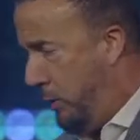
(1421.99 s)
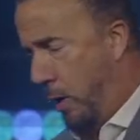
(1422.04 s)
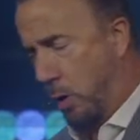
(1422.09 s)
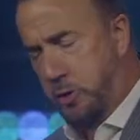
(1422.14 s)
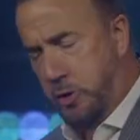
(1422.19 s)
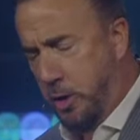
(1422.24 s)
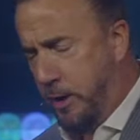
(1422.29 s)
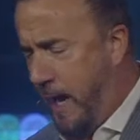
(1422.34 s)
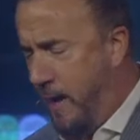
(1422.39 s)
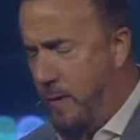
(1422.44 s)

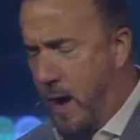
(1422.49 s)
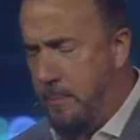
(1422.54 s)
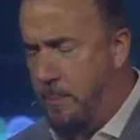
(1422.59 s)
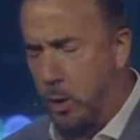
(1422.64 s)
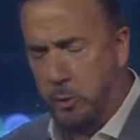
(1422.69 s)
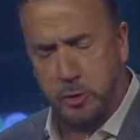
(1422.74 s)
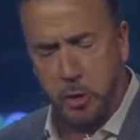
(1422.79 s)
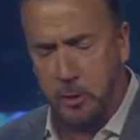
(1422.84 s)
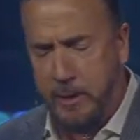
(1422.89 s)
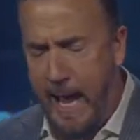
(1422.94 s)
Don't you give up.
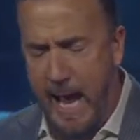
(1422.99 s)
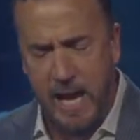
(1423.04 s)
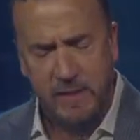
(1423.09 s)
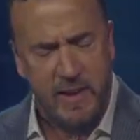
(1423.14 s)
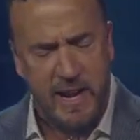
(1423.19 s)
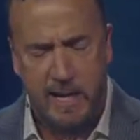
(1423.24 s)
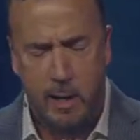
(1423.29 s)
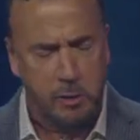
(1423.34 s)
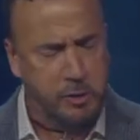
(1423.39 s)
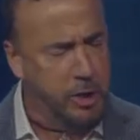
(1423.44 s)
Don't you cave
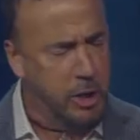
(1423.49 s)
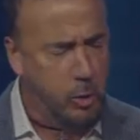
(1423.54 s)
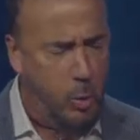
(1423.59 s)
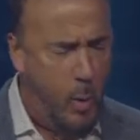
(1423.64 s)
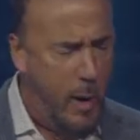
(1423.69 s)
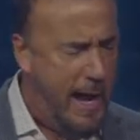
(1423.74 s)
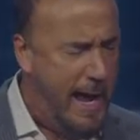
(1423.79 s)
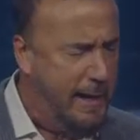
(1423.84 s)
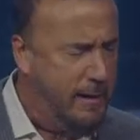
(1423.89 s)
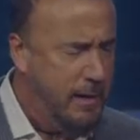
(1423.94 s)
in. Don't you
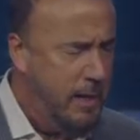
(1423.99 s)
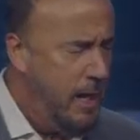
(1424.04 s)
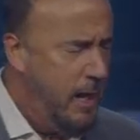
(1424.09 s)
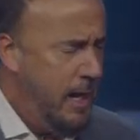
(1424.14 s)
quit.